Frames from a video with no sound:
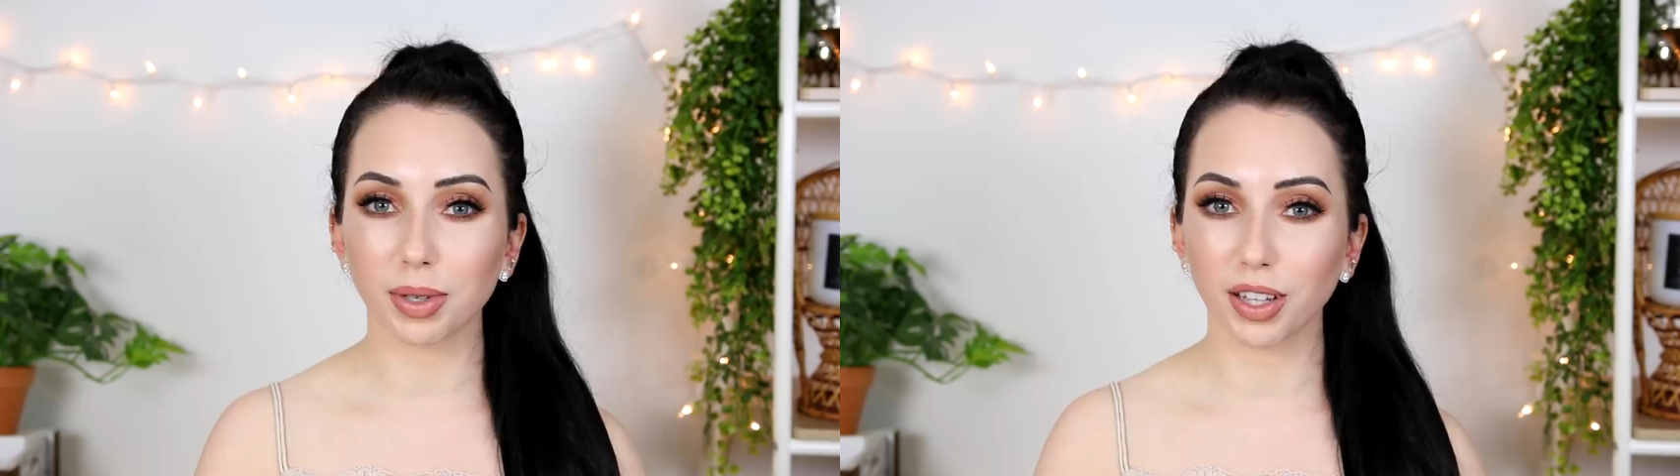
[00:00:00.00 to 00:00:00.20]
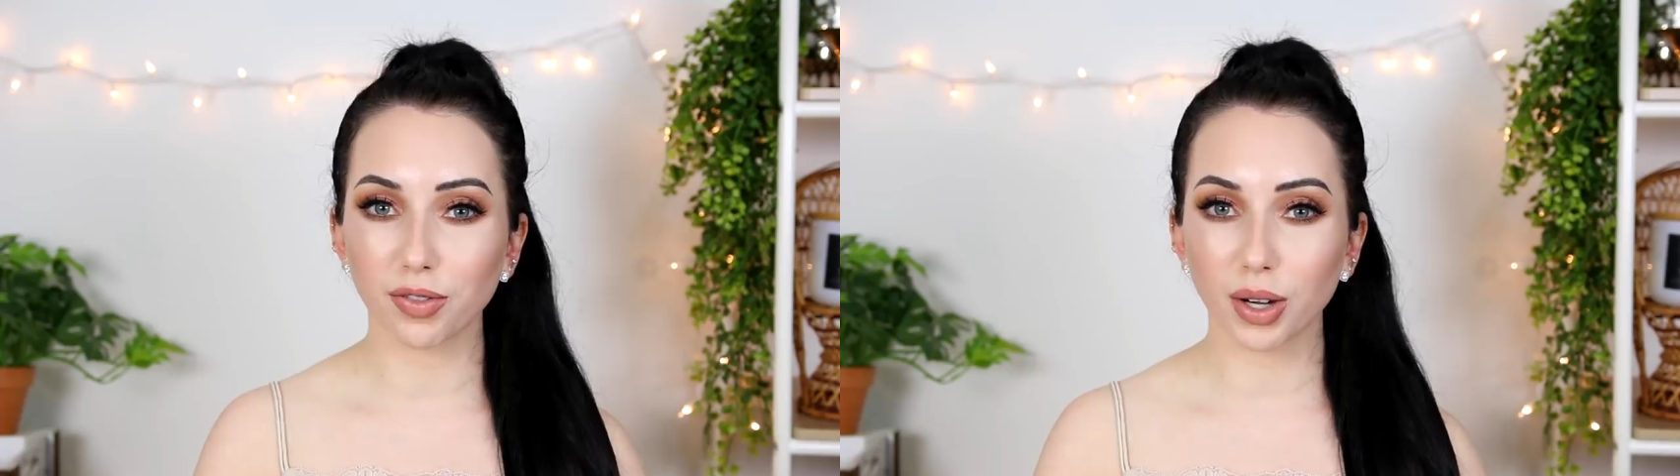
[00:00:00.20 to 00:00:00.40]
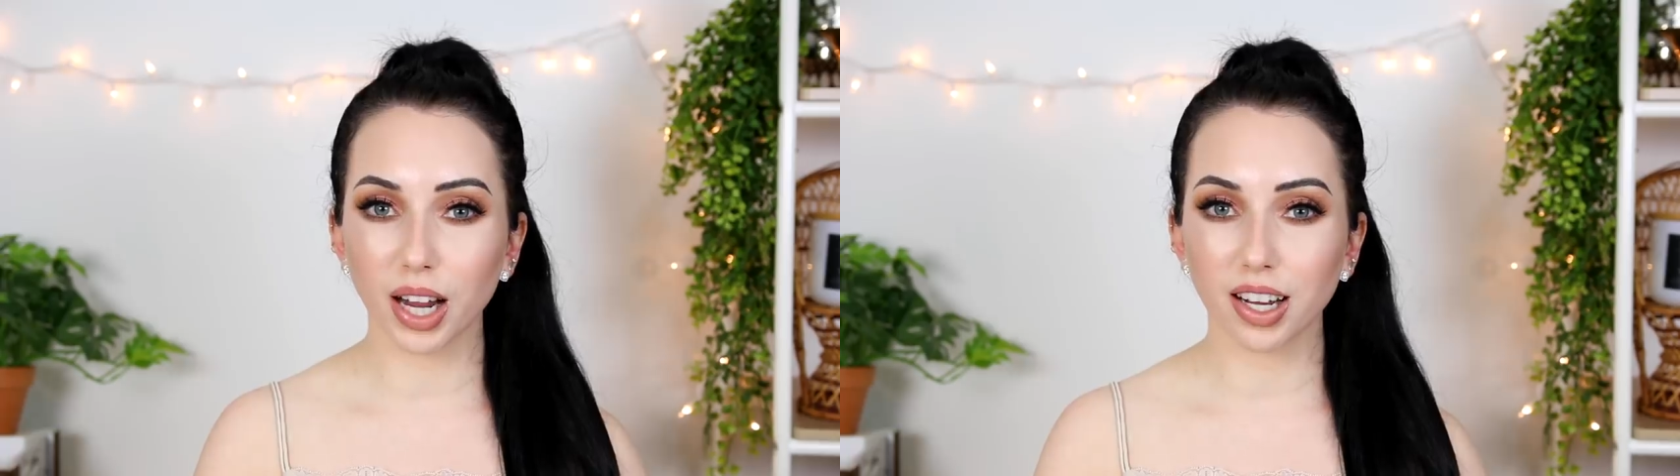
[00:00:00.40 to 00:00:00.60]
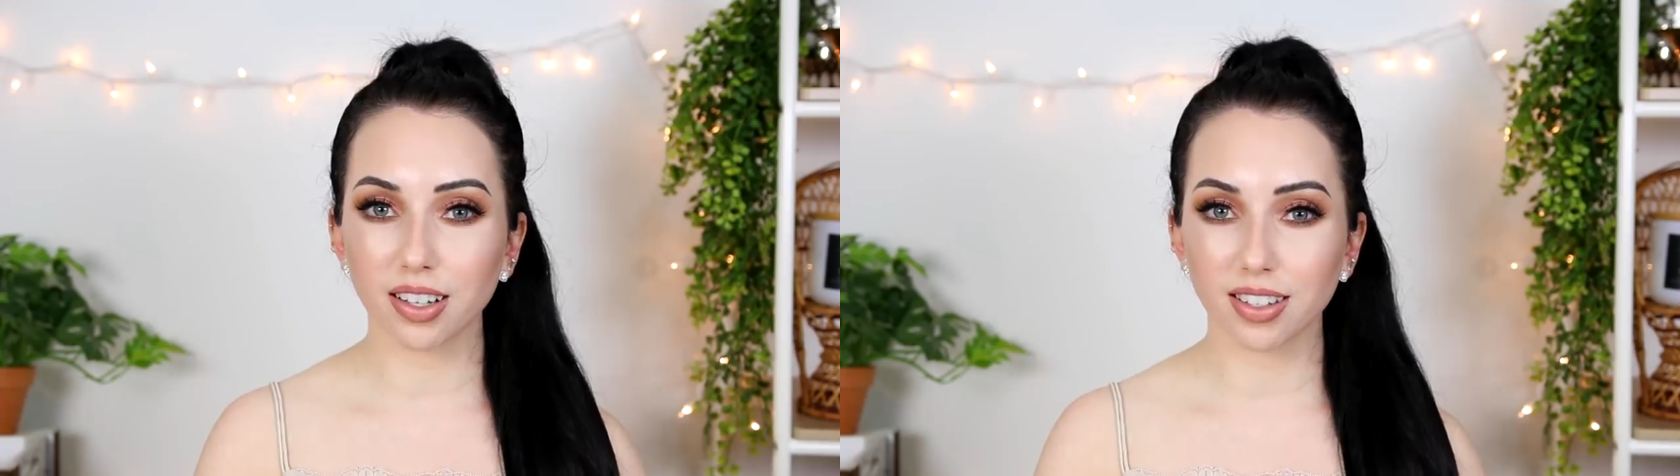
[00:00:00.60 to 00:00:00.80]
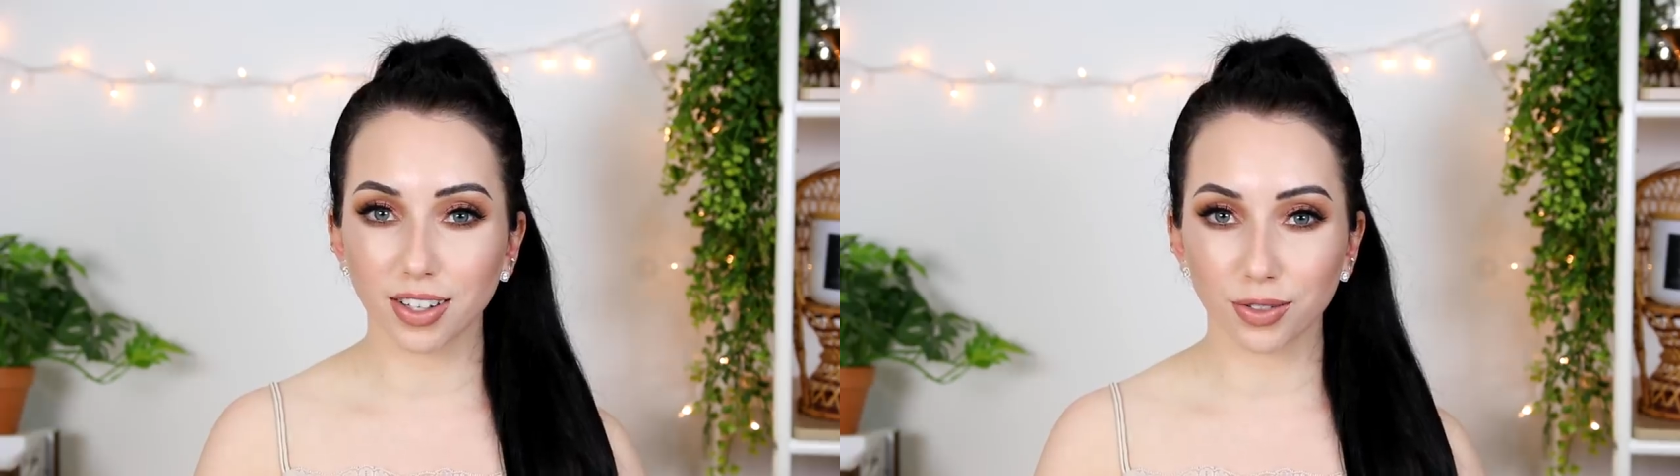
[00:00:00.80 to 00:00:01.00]
But I love you
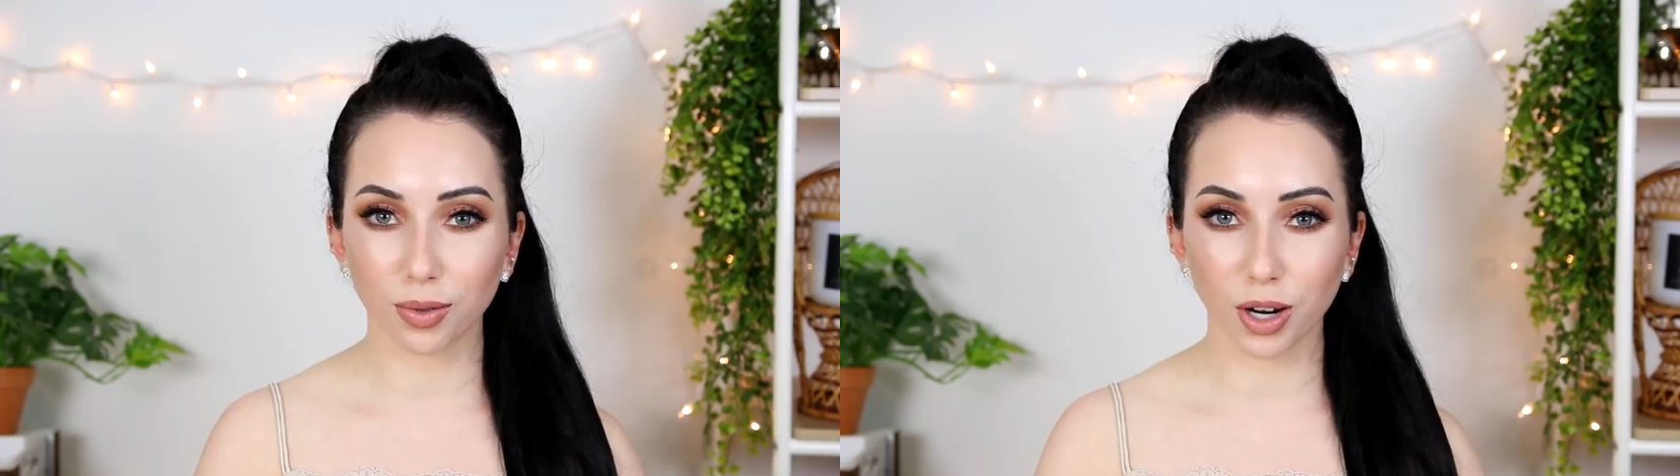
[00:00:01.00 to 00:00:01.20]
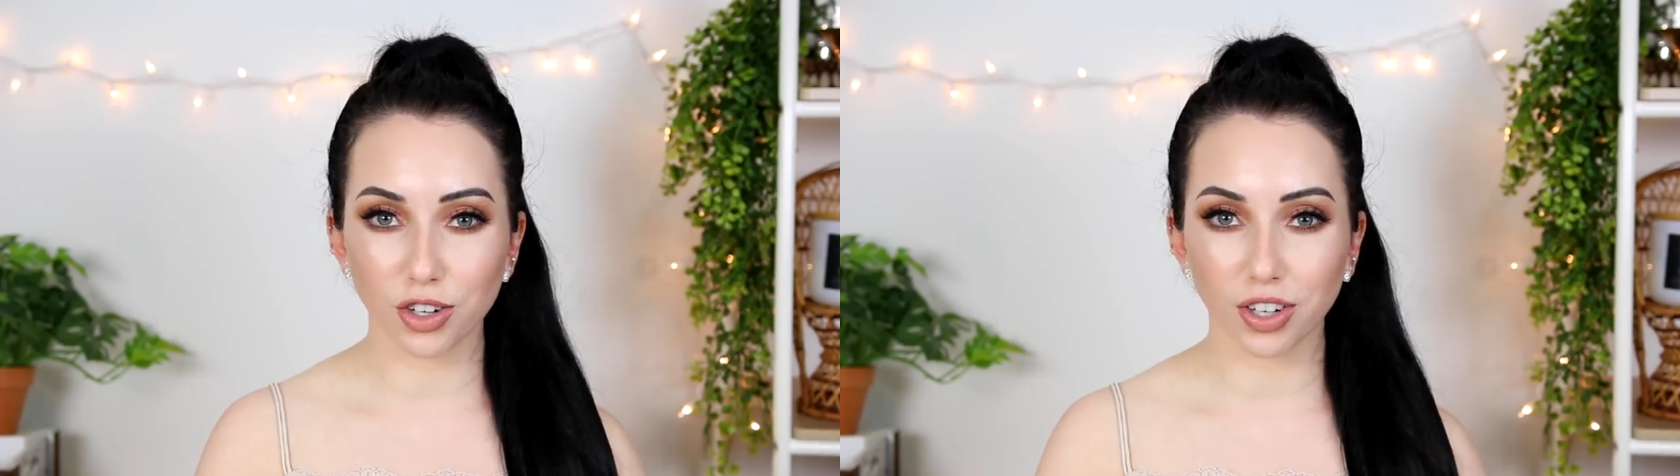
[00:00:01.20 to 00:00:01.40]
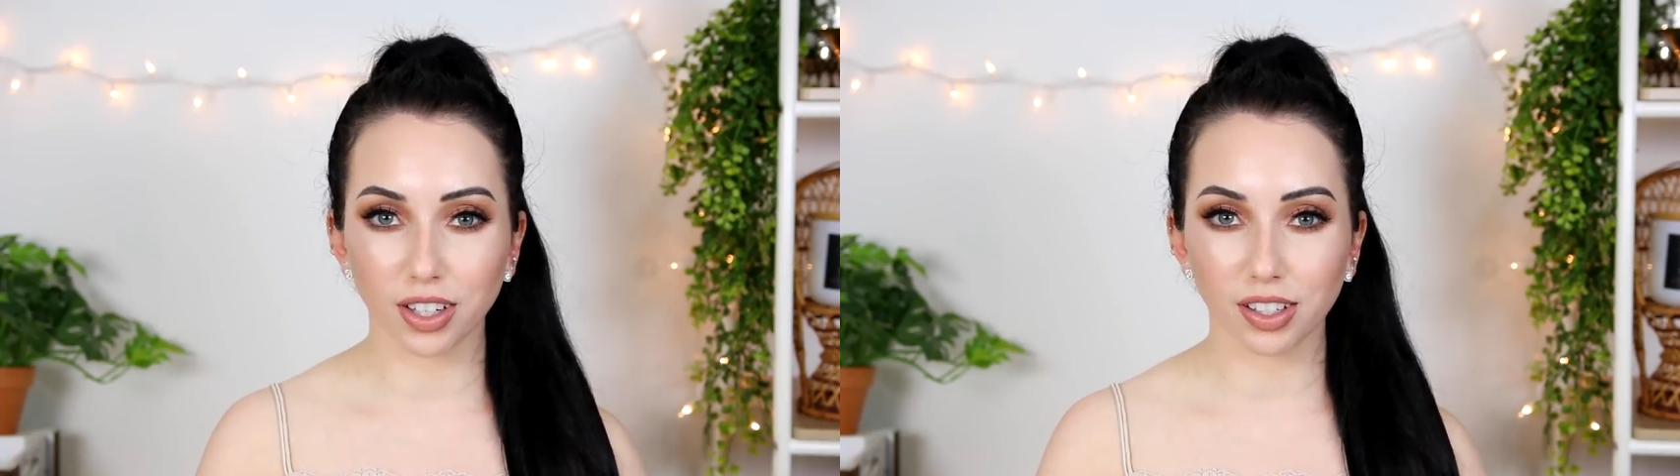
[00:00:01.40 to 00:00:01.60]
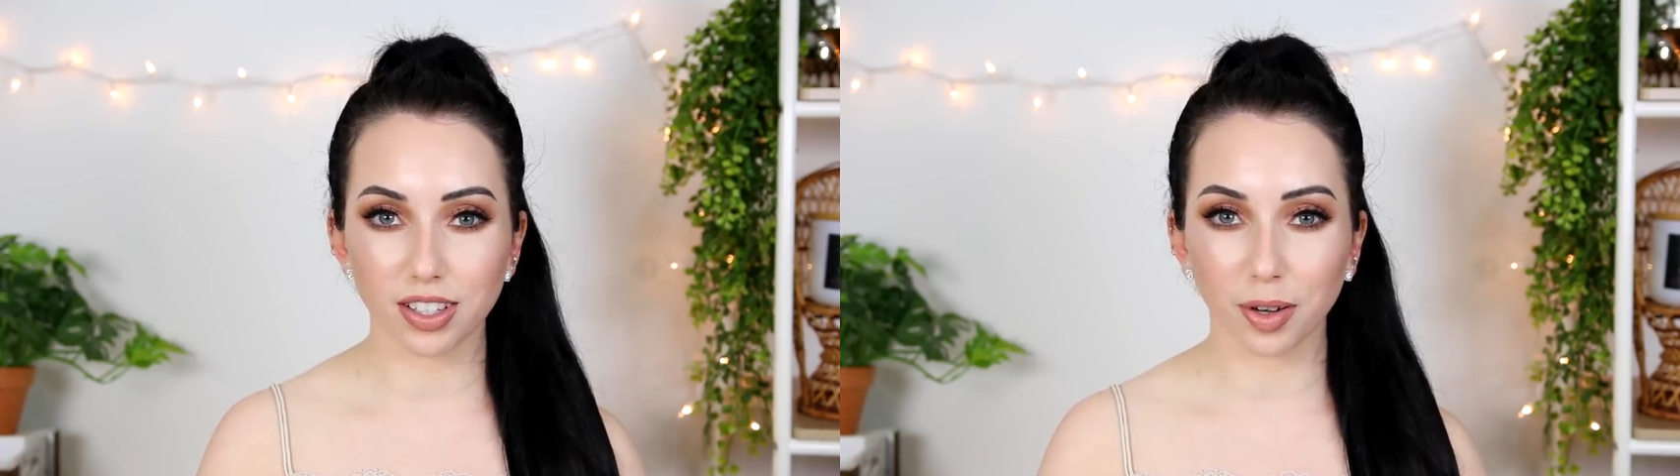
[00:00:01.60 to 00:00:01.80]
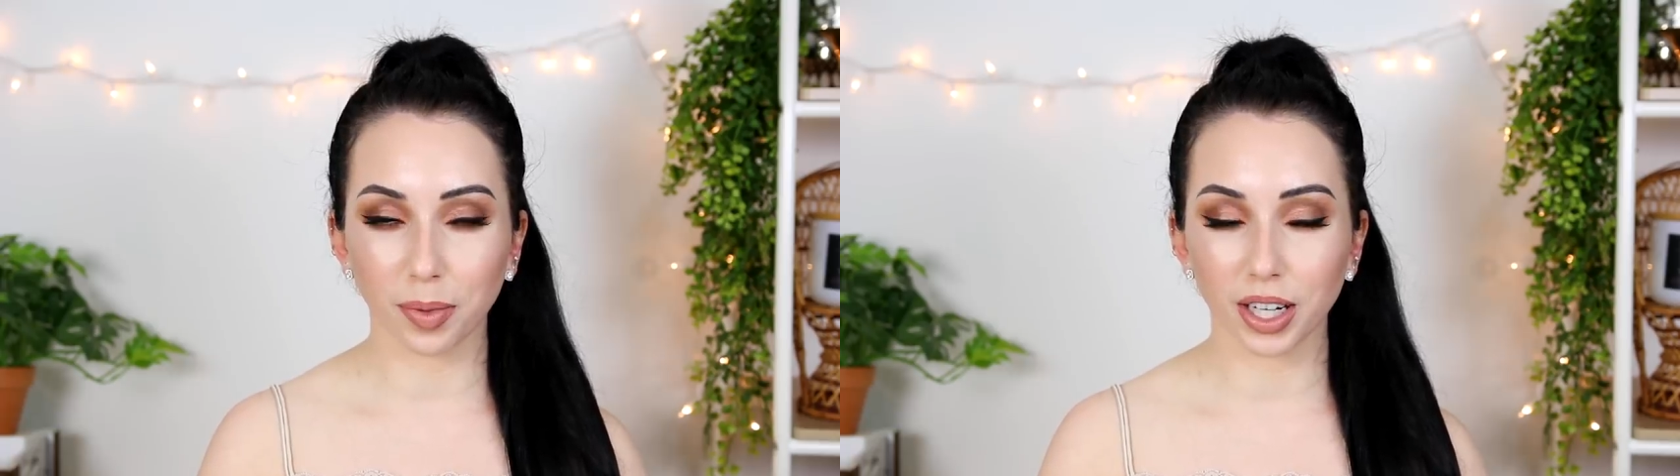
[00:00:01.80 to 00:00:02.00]
guys. Thanks for watching.
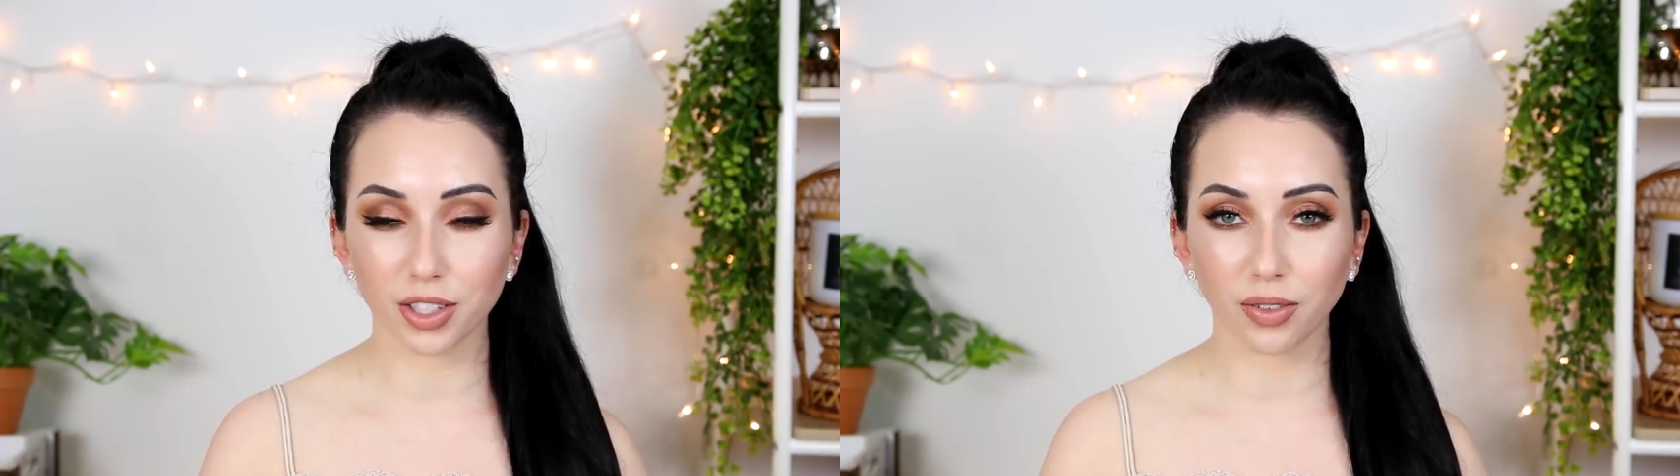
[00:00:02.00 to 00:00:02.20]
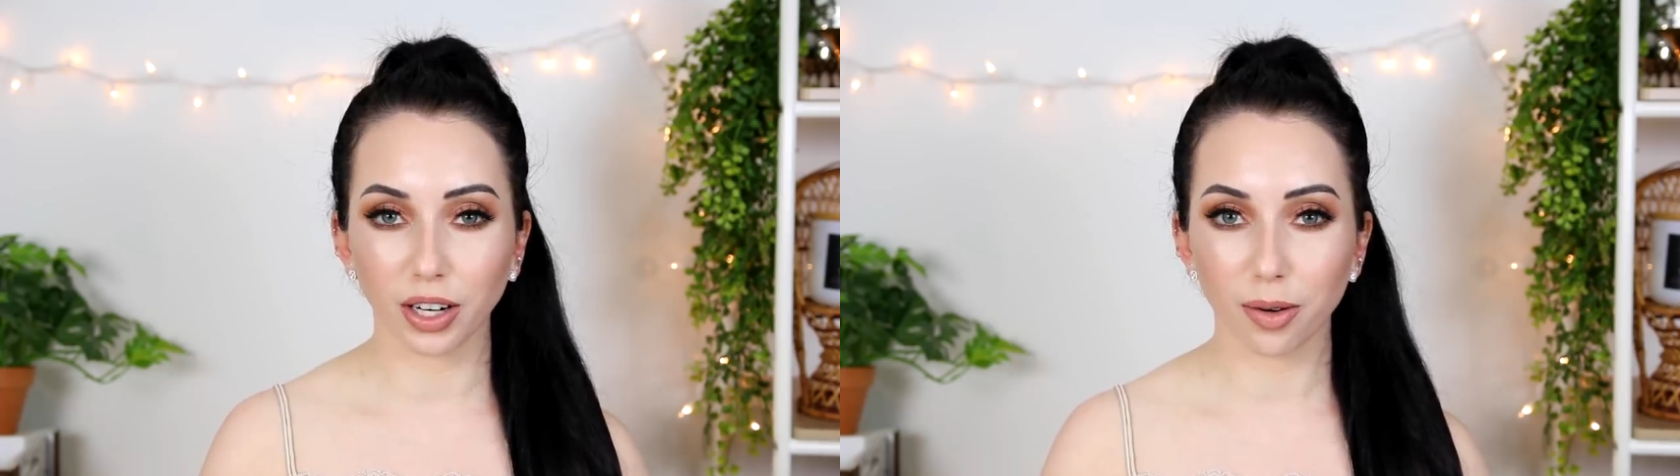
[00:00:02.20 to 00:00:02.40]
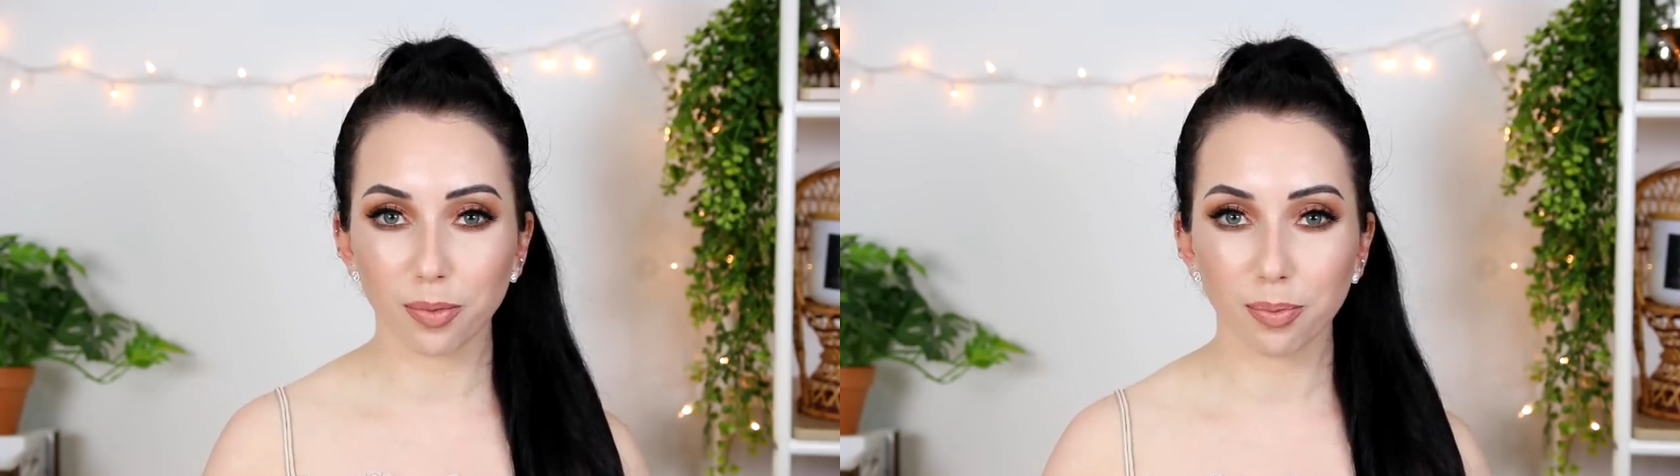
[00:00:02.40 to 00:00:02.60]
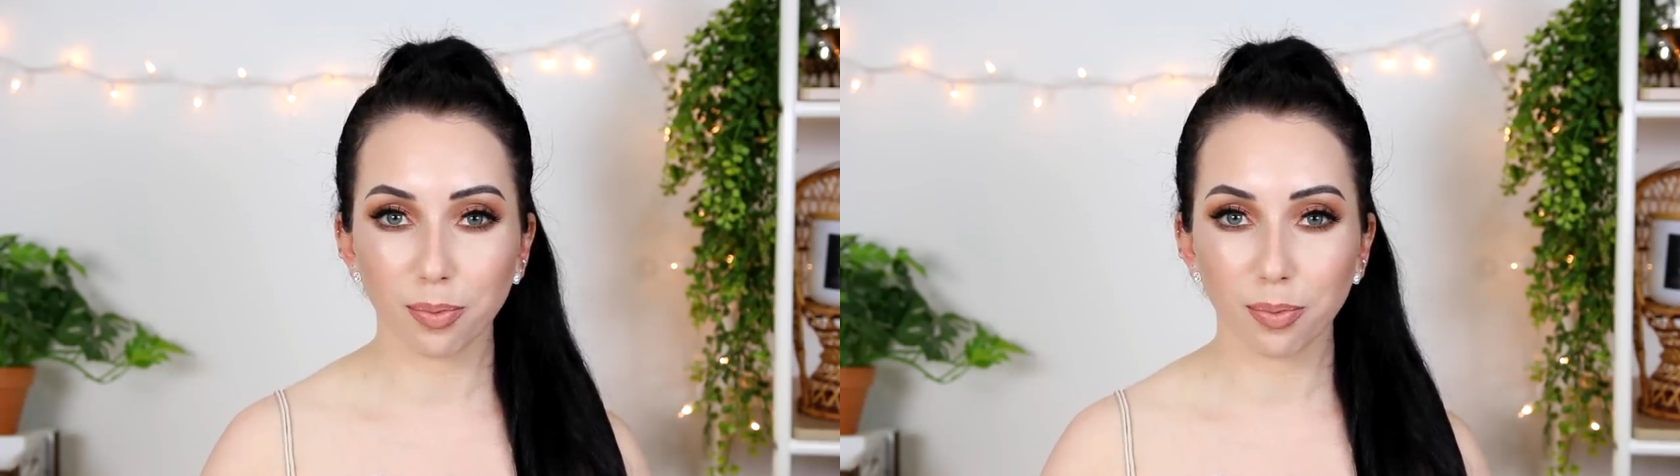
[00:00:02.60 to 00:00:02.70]
See you in my next video.